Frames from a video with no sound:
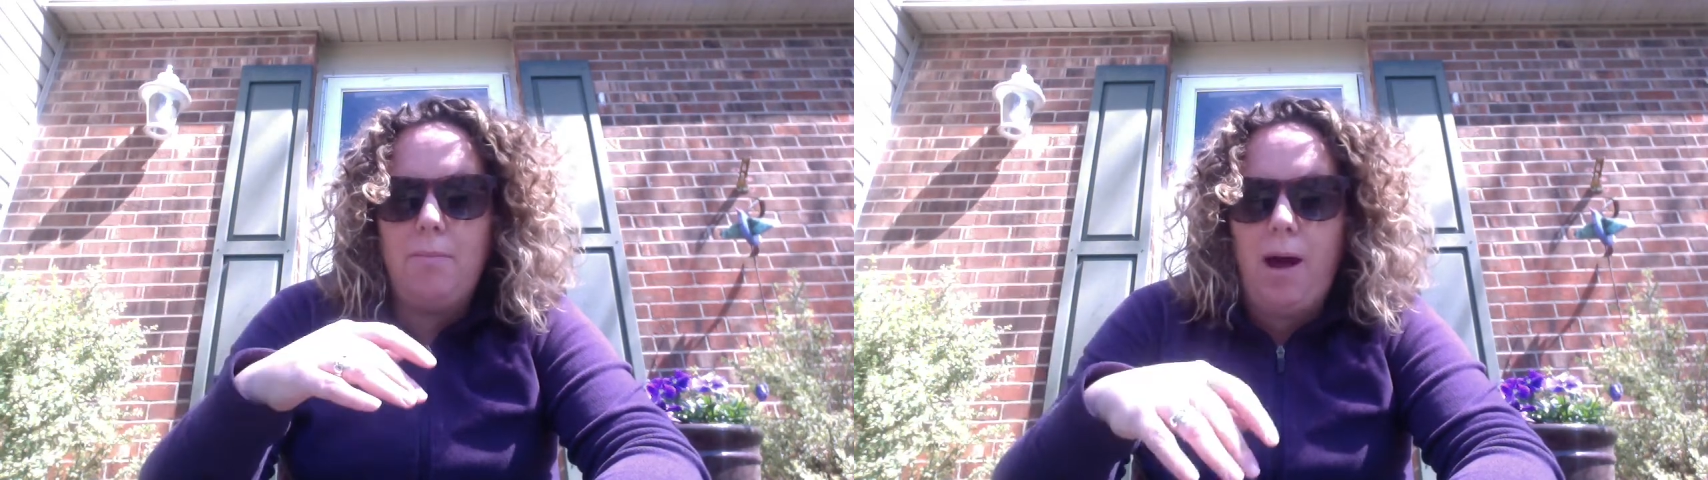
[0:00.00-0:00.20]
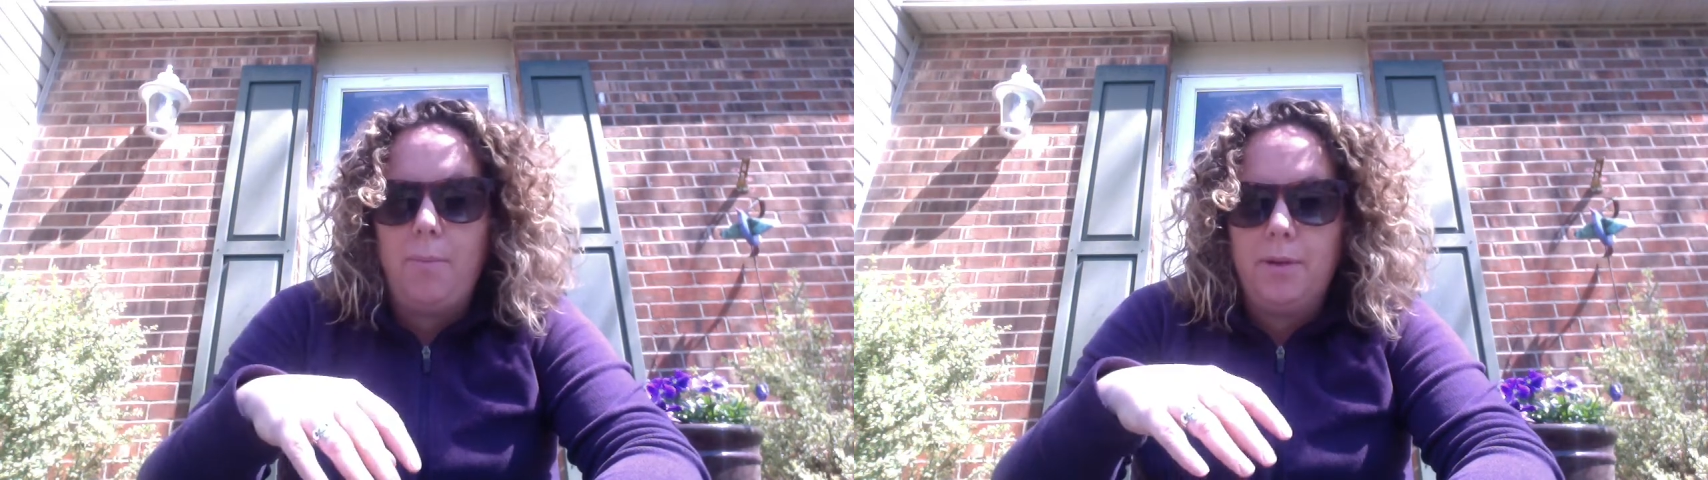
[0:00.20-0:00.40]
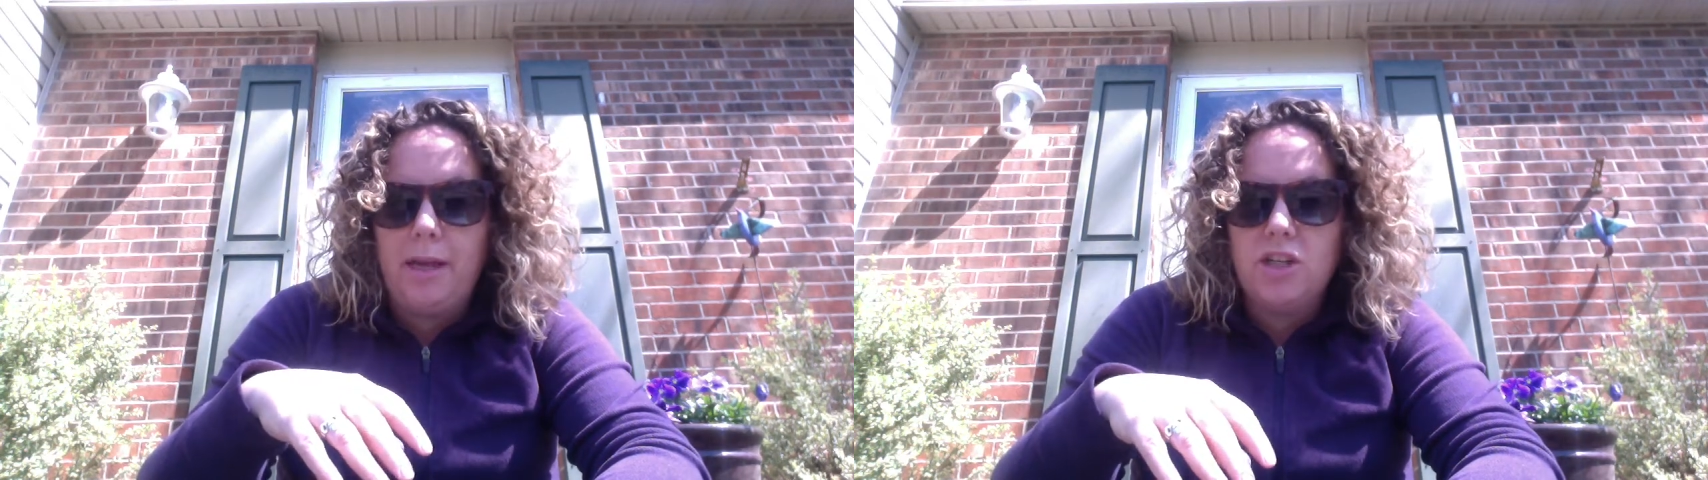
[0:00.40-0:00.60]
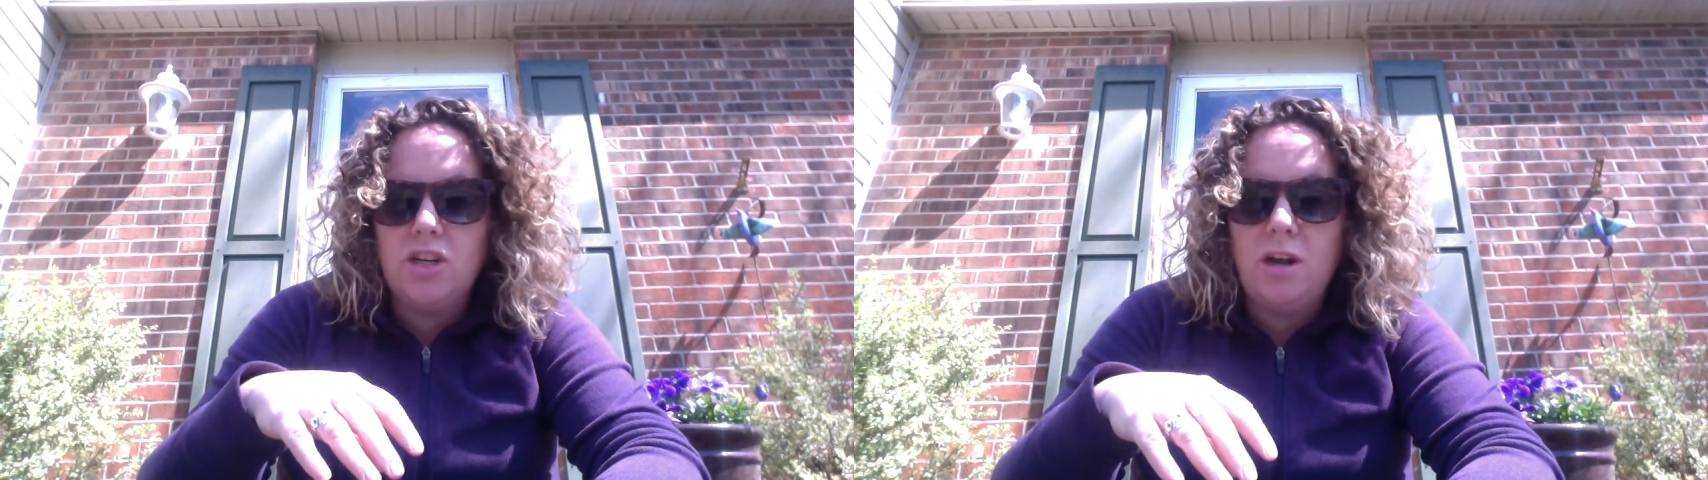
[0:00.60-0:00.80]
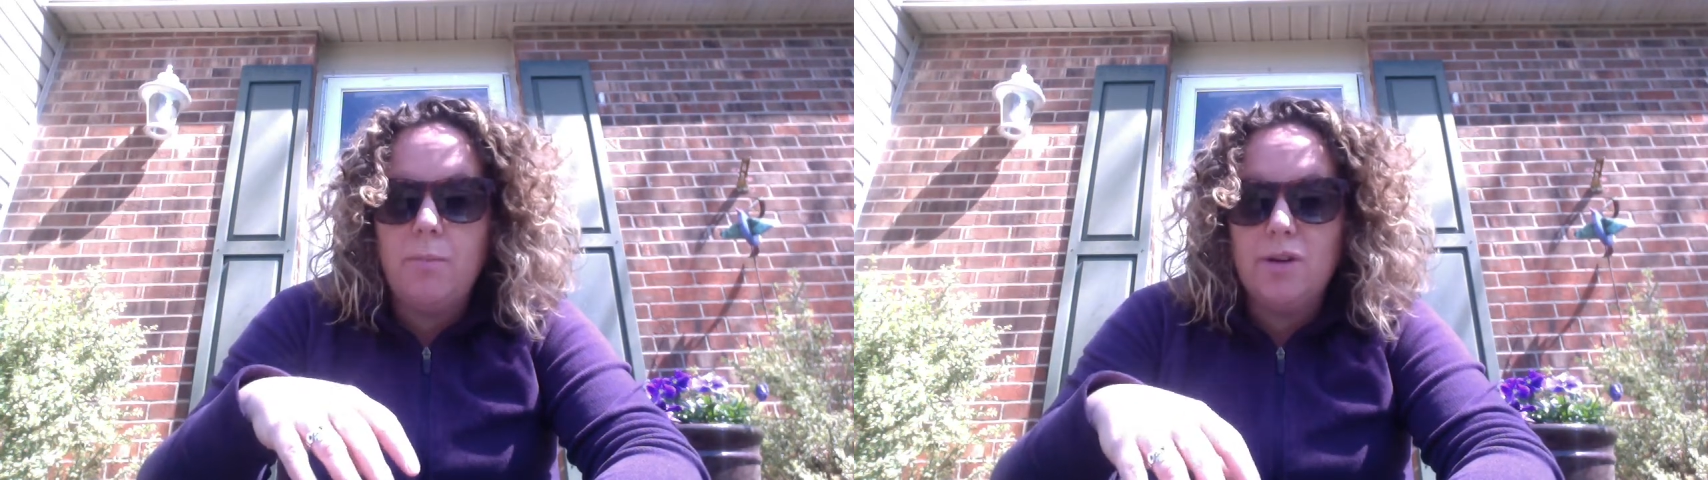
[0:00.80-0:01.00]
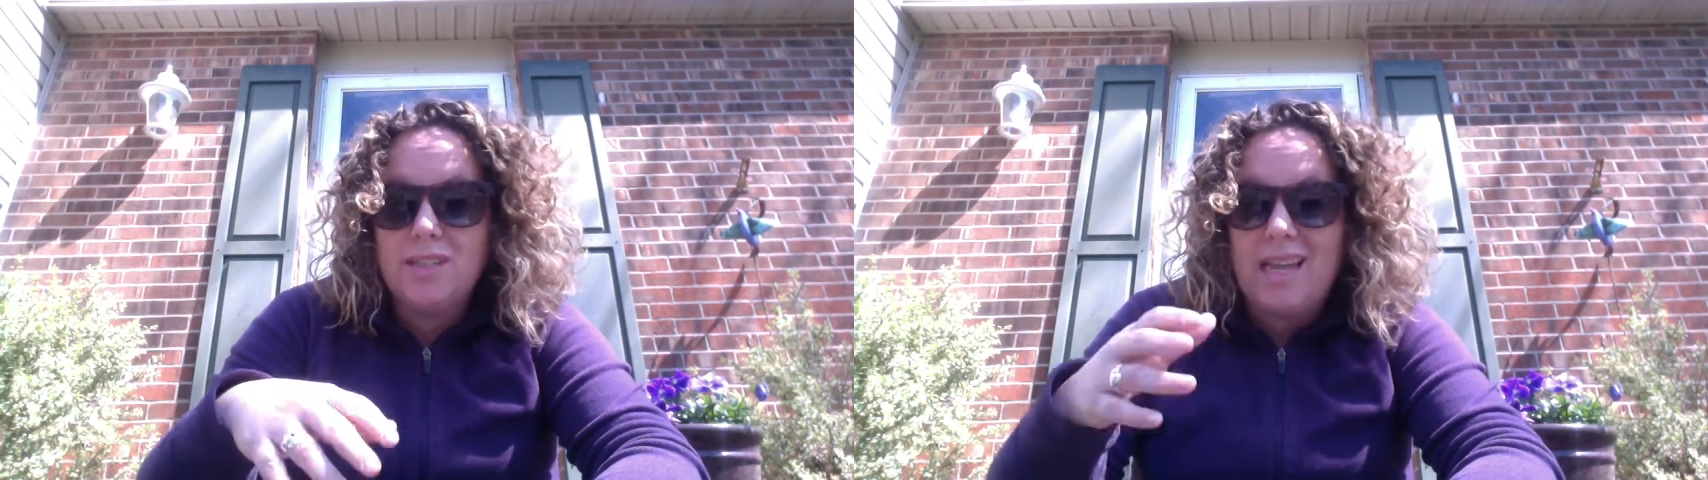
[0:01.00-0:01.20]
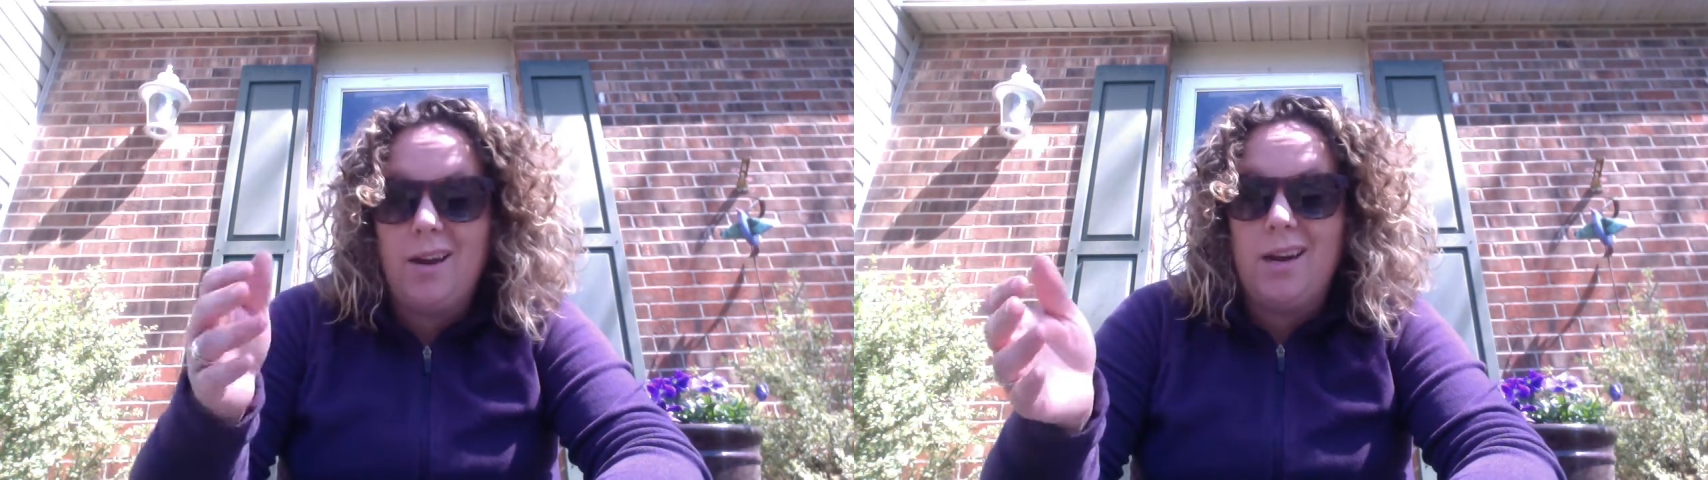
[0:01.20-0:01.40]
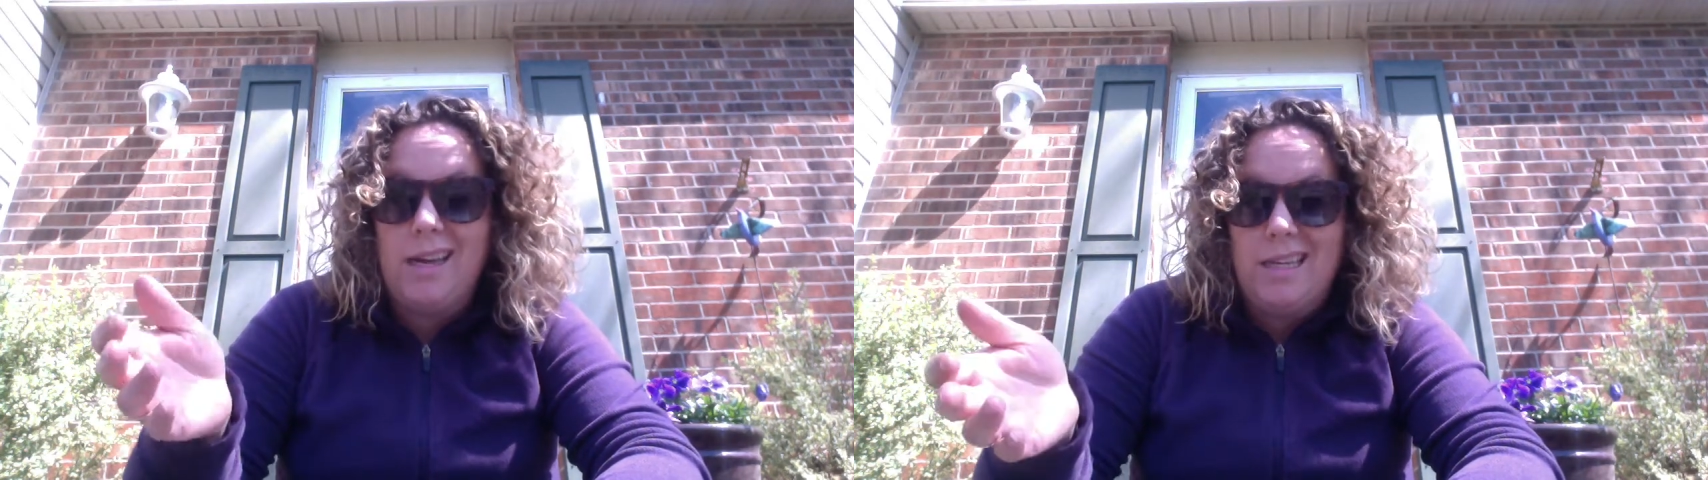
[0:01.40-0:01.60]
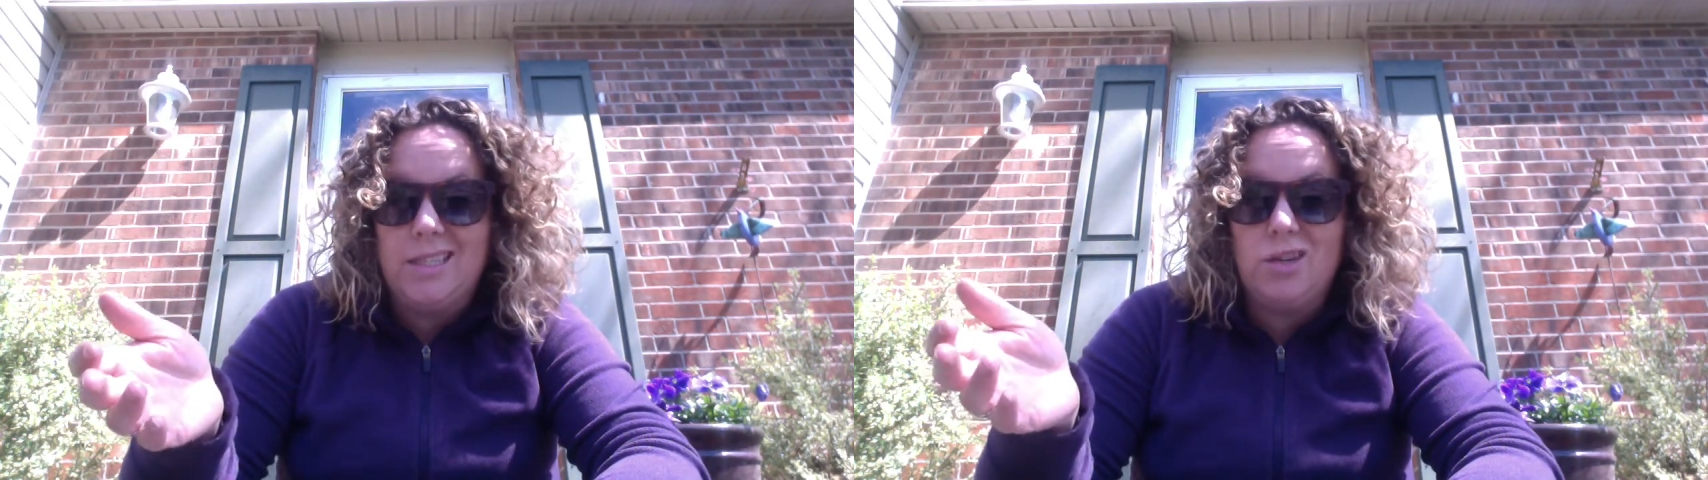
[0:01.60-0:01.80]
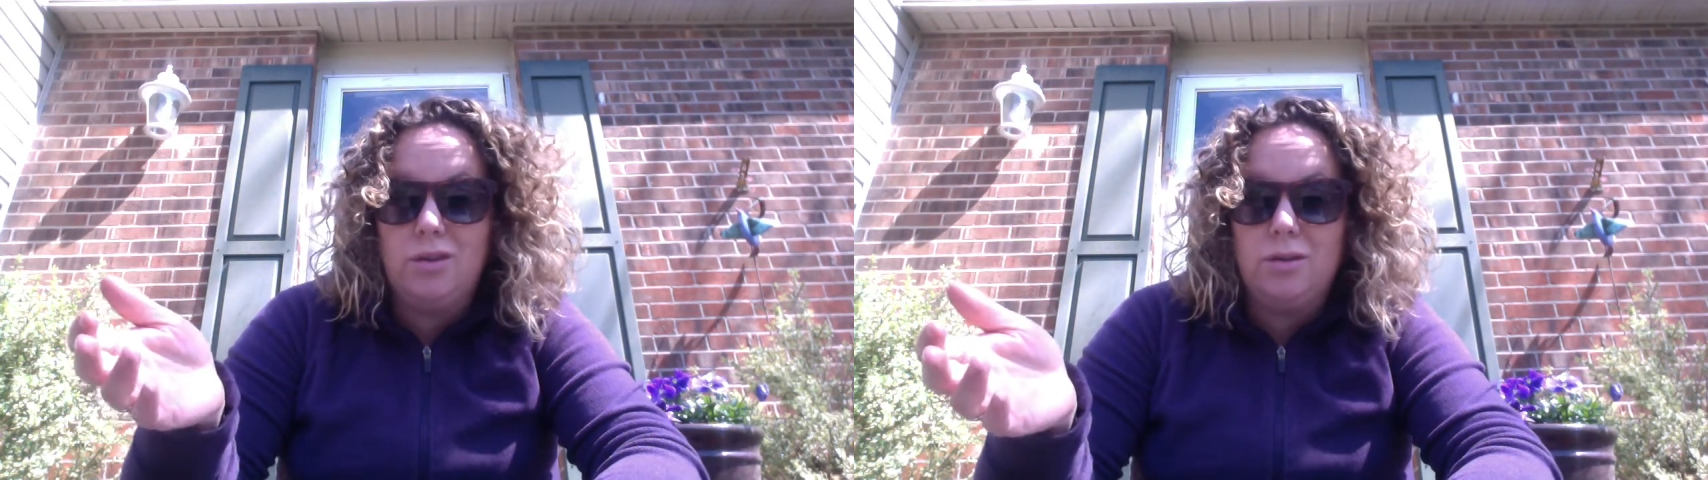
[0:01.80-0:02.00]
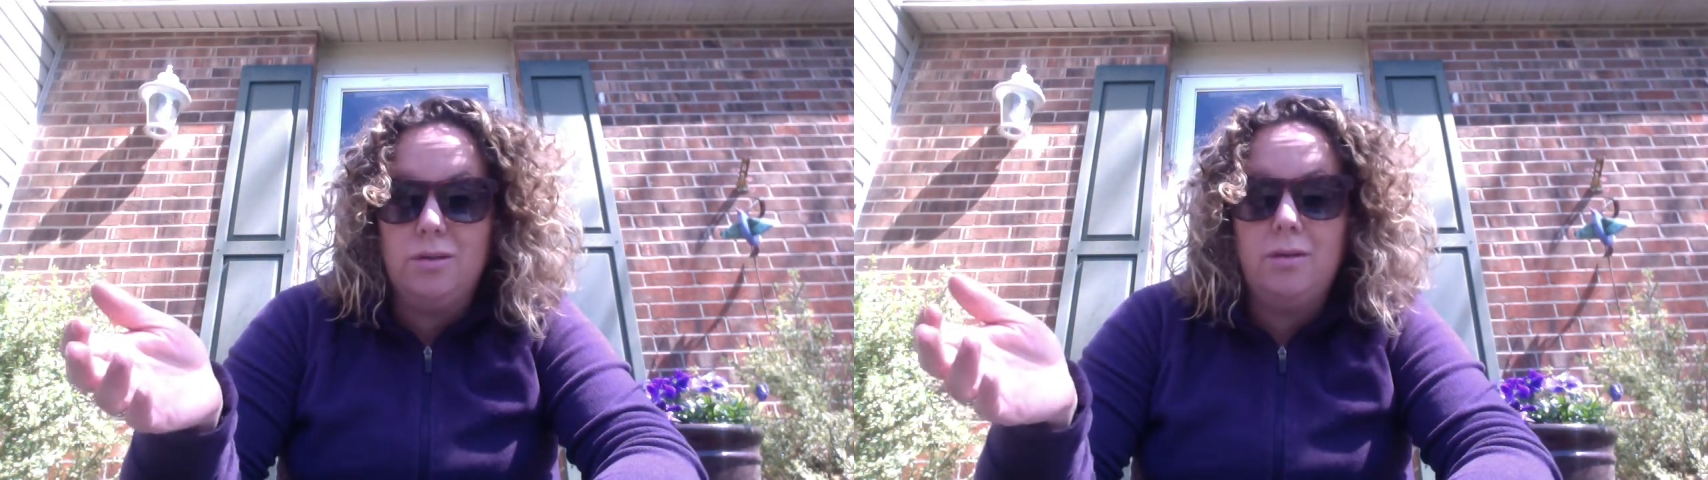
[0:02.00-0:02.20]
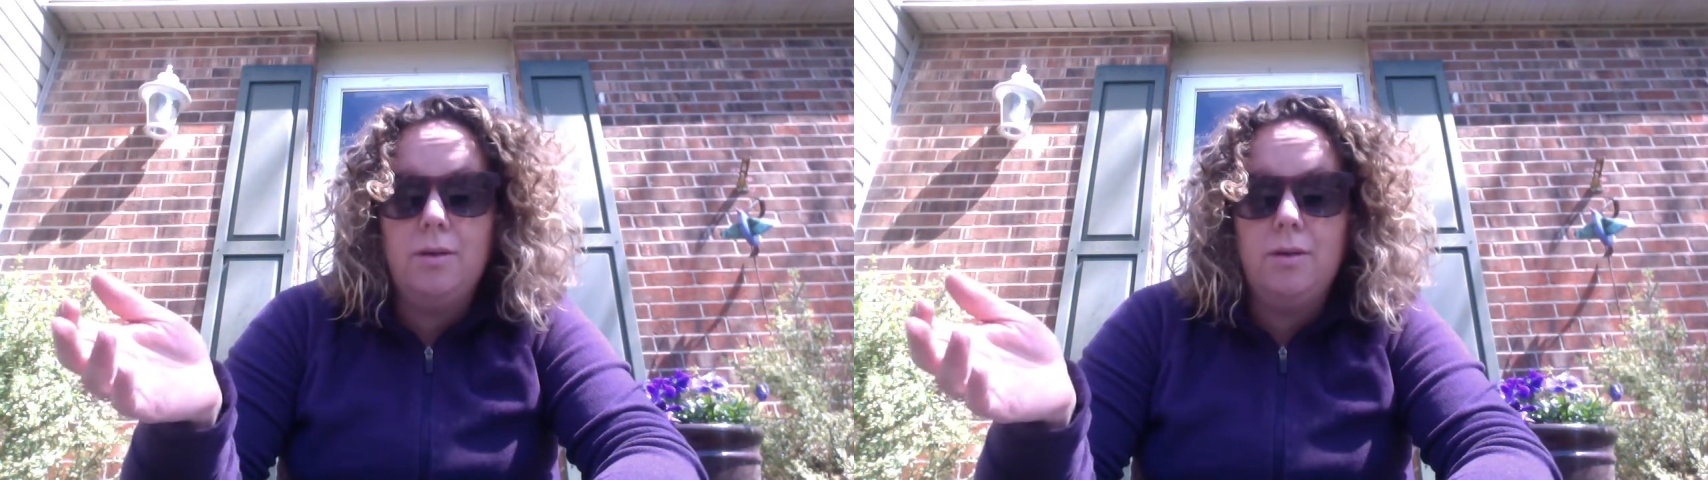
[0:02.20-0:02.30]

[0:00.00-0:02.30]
population numbers that our eastern